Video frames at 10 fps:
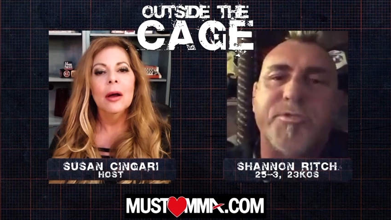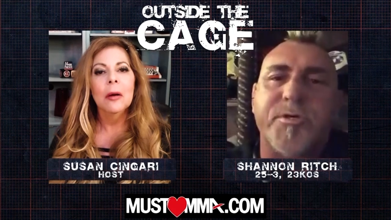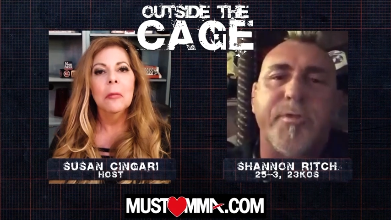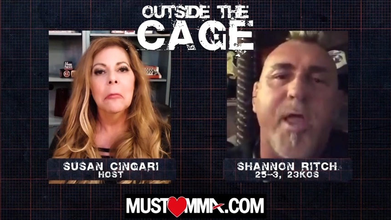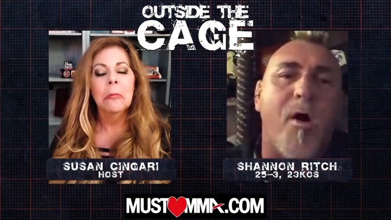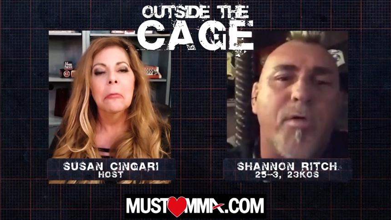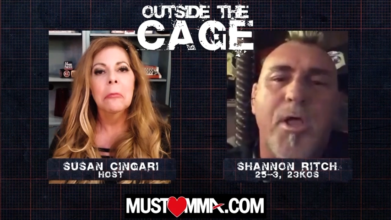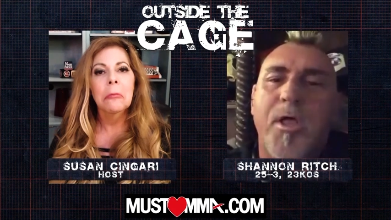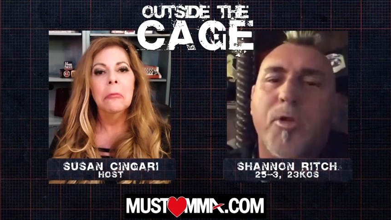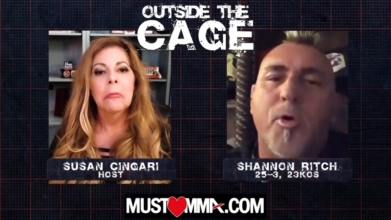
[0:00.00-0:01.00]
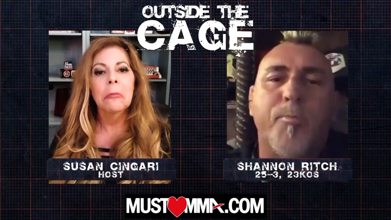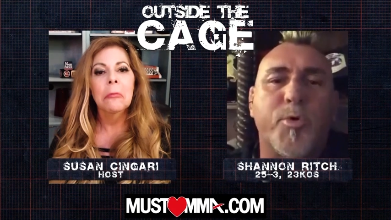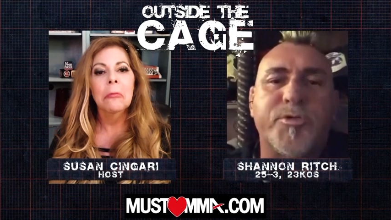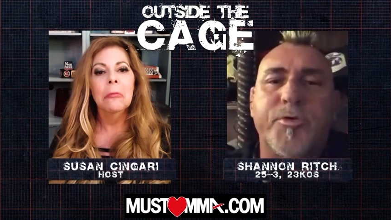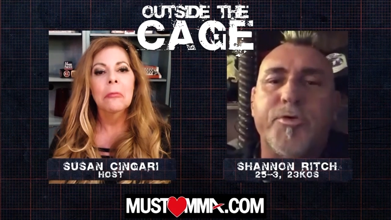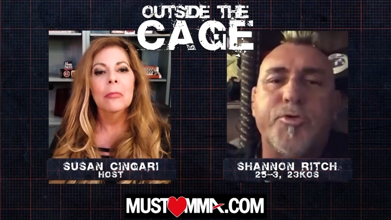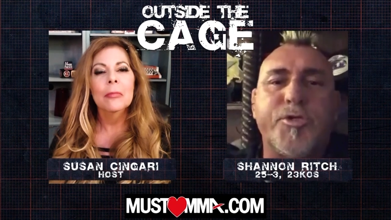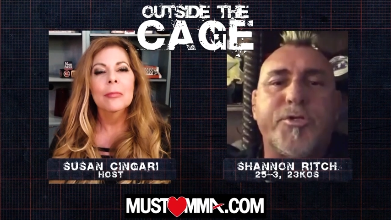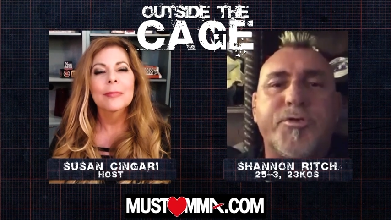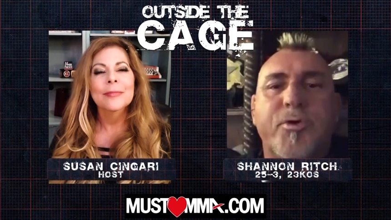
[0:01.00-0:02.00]
Speaker 1: They all trained in Brazil. They all learned
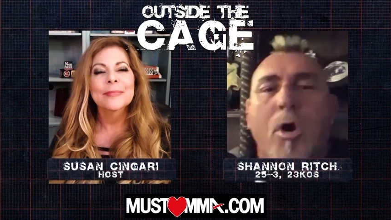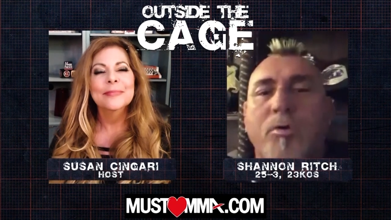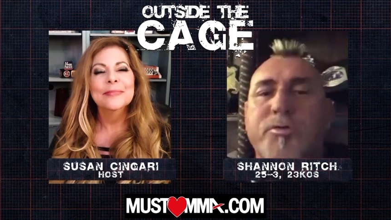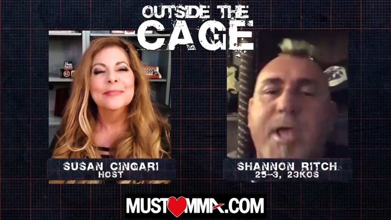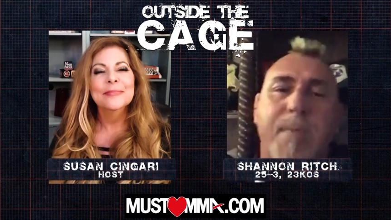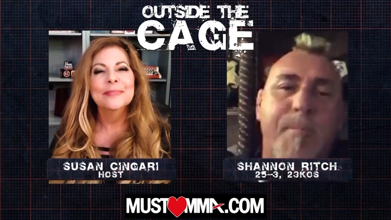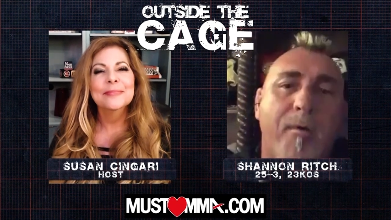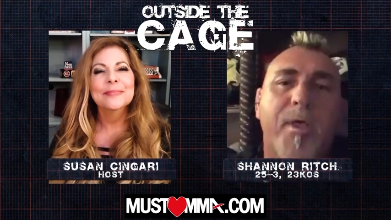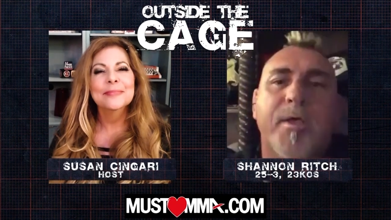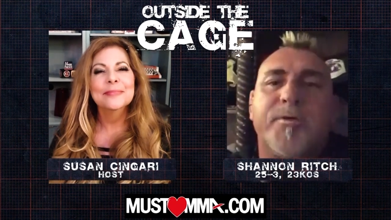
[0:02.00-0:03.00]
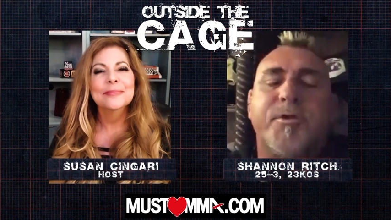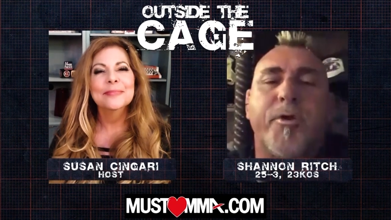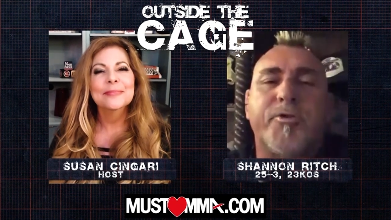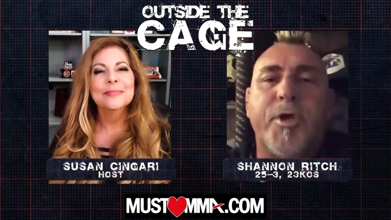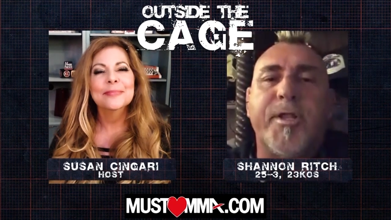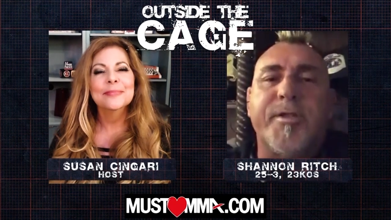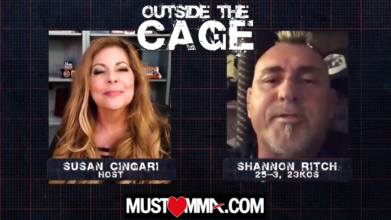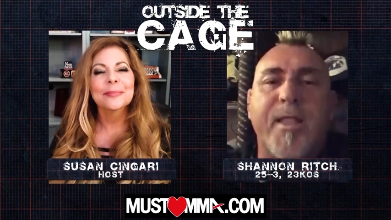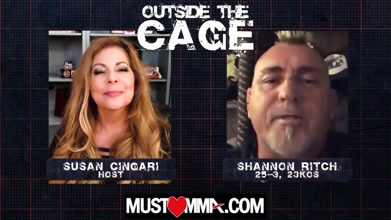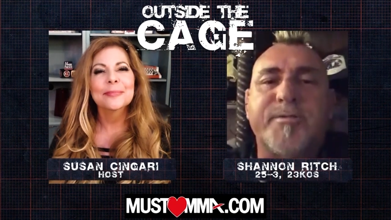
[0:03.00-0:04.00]
Brazilian Jiu Jitsu. Carlos came out, started
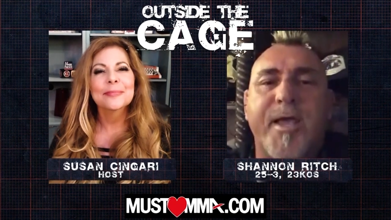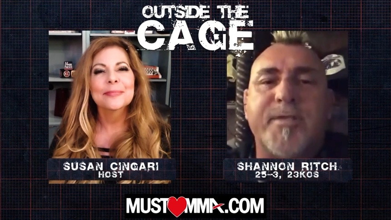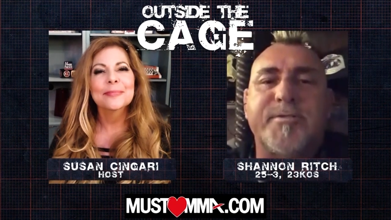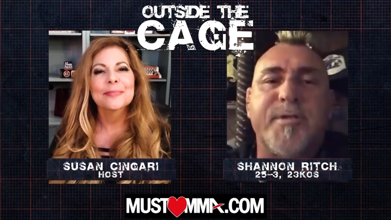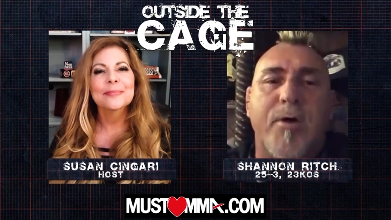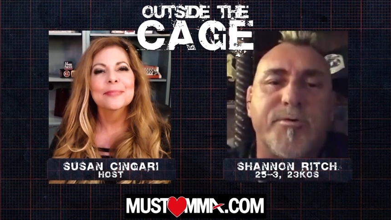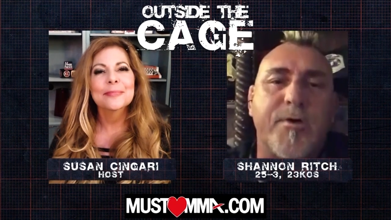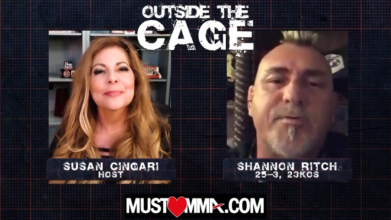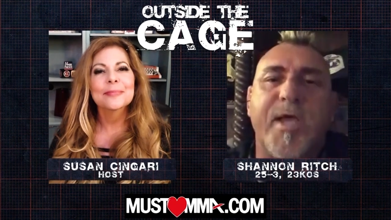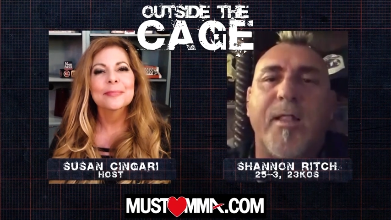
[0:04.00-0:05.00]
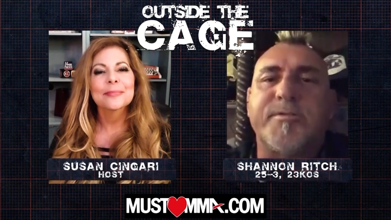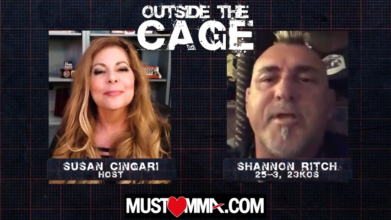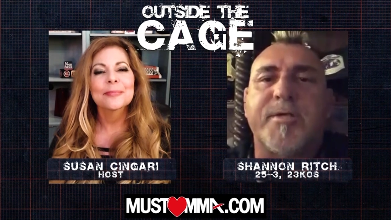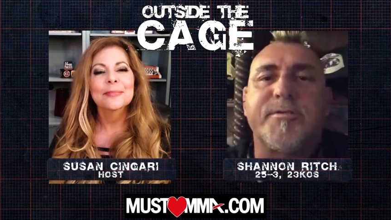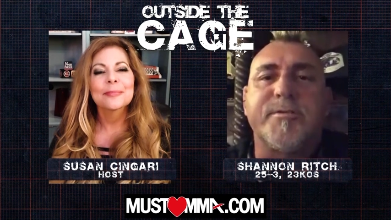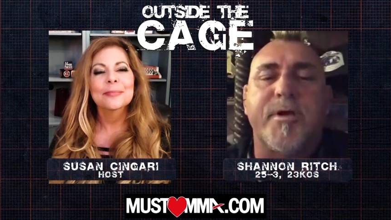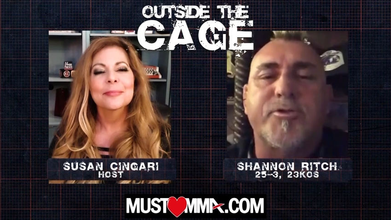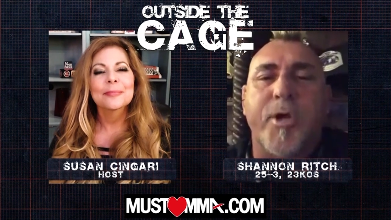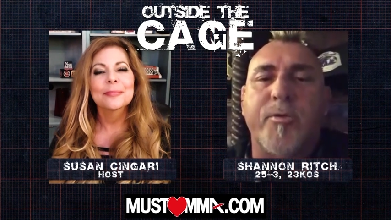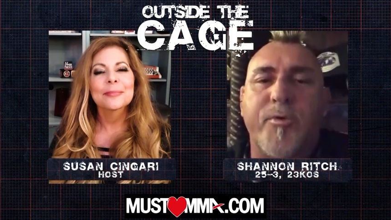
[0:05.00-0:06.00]
training in Dallas, Texas. I was out in Dallas,
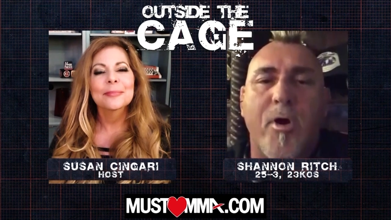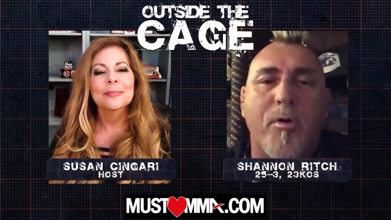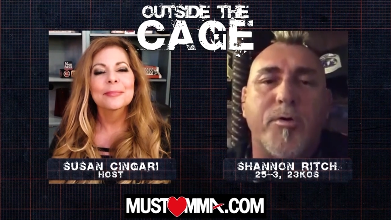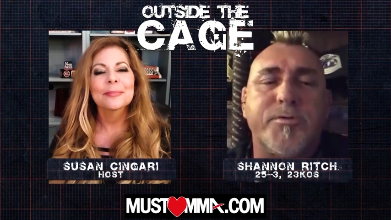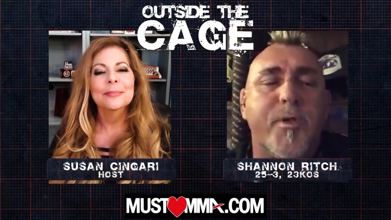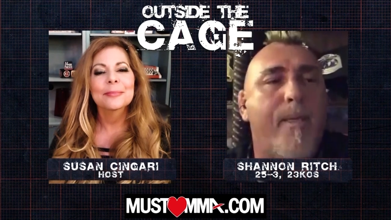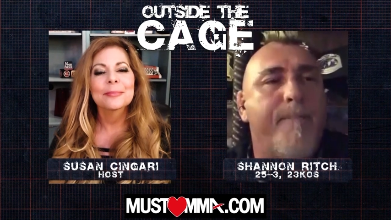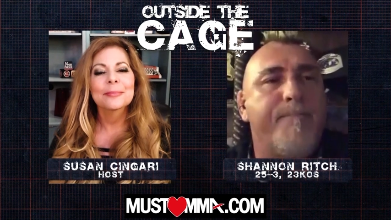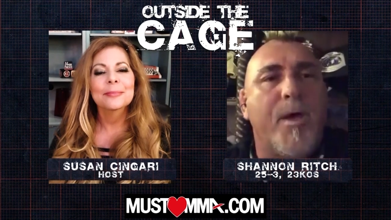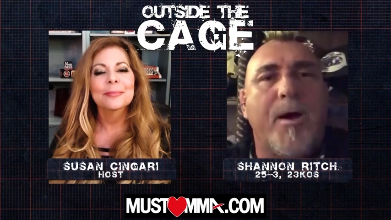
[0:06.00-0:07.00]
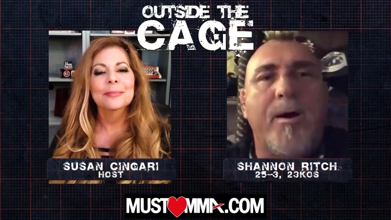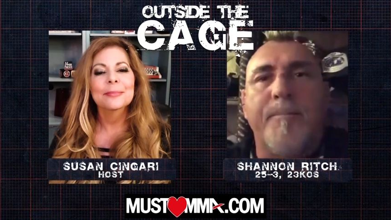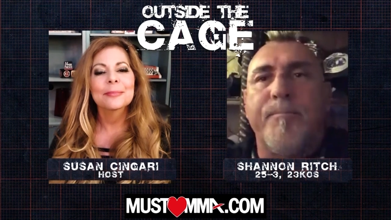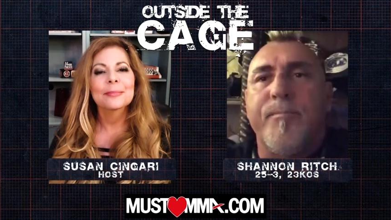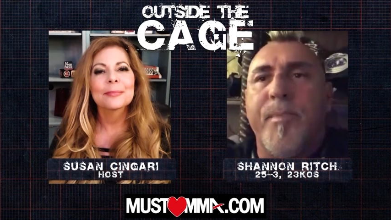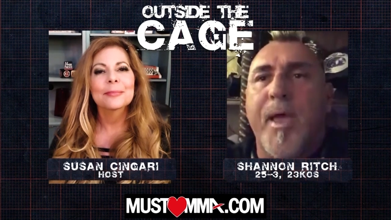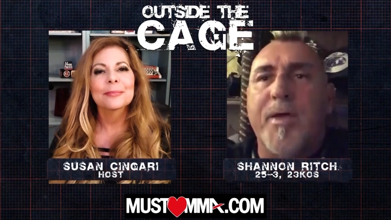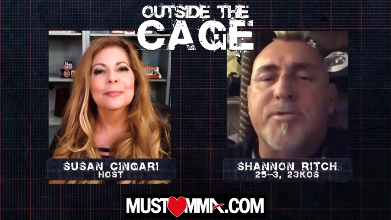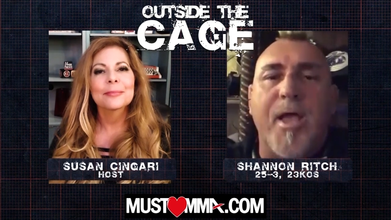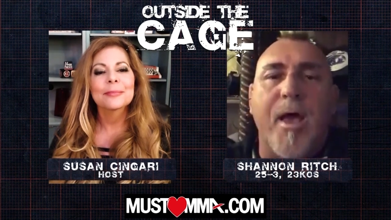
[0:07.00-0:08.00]
Texas. I uh, trained with Carlos. Um,
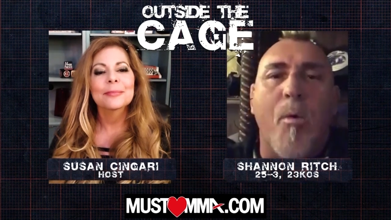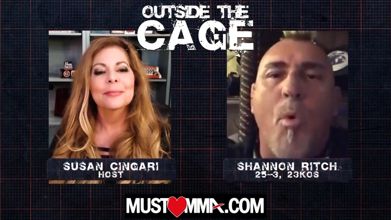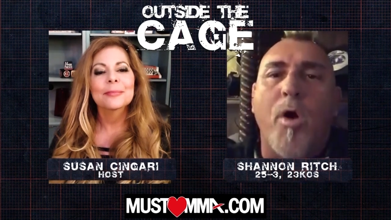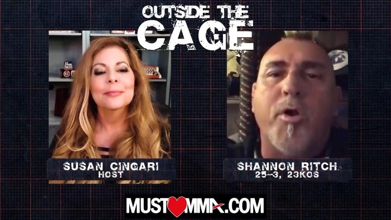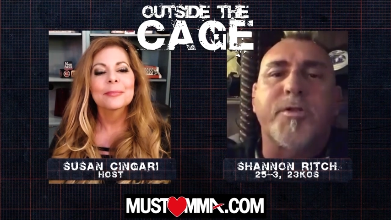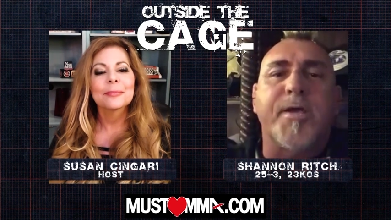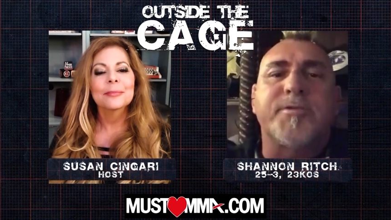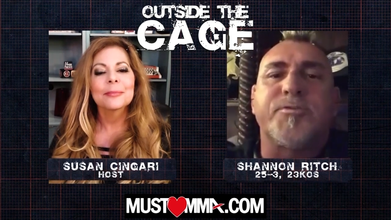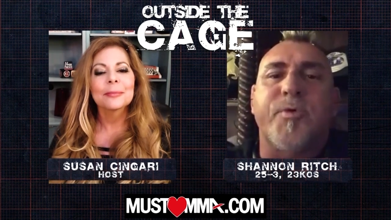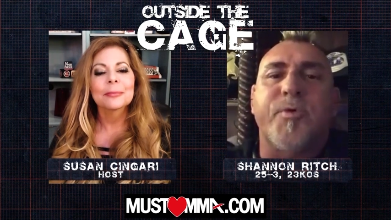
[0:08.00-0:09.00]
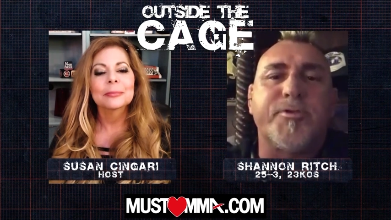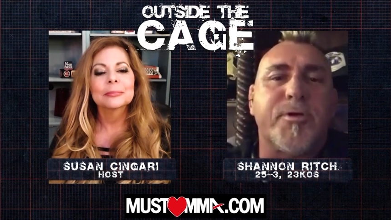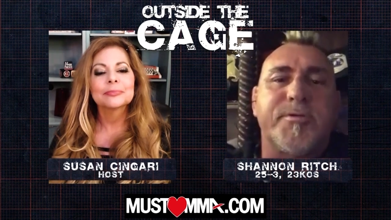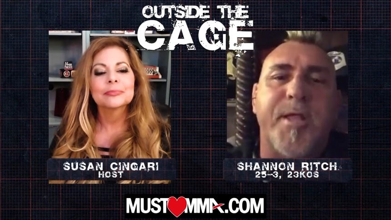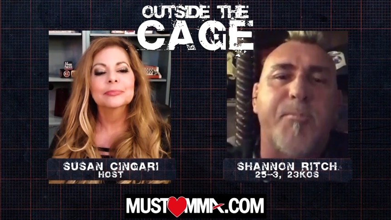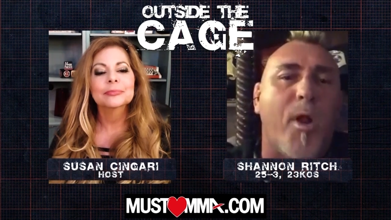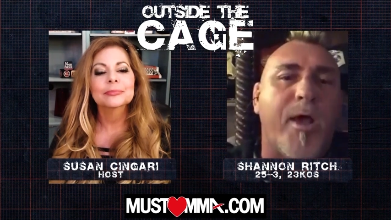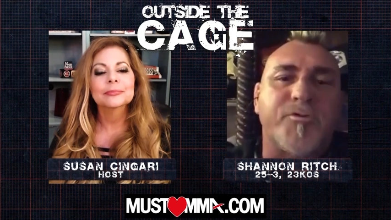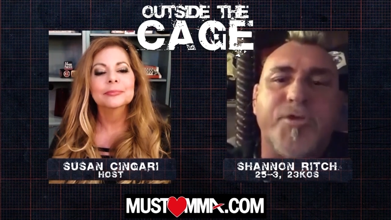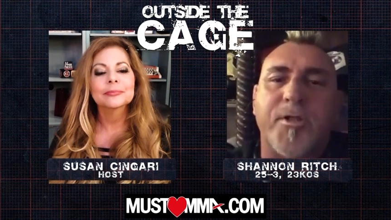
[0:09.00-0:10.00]
actually got on Walker Texas Ranger because
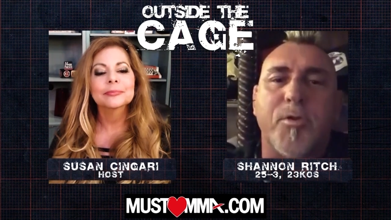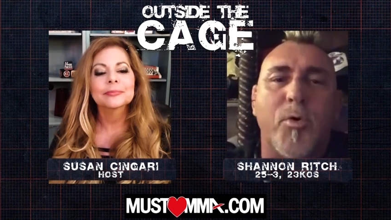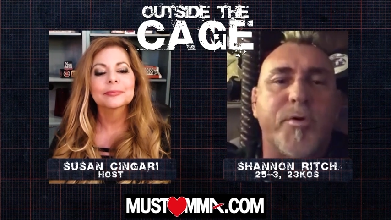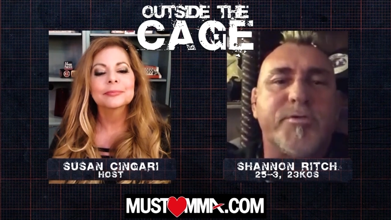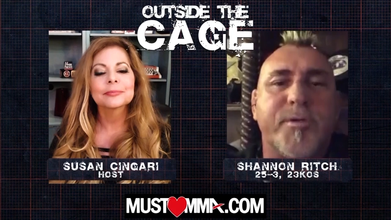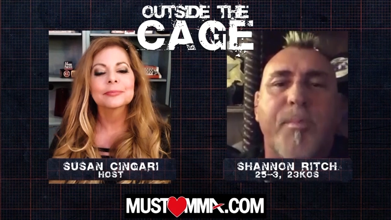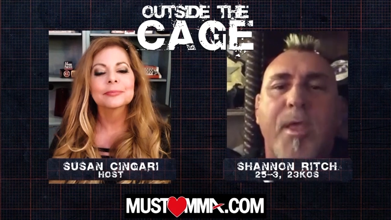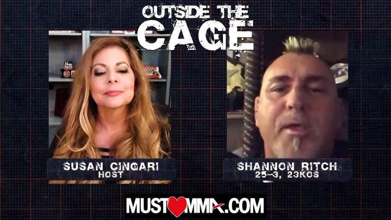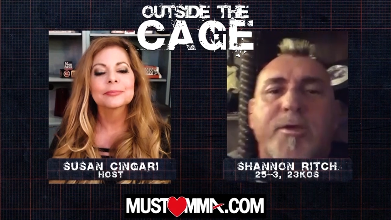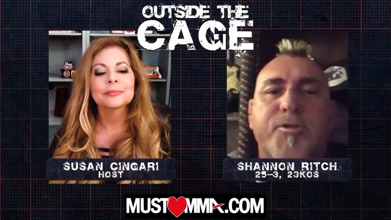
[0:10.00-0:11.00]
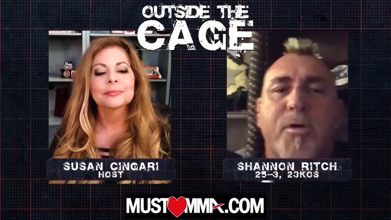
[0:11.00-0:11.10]
they brought out Chuck Norris, and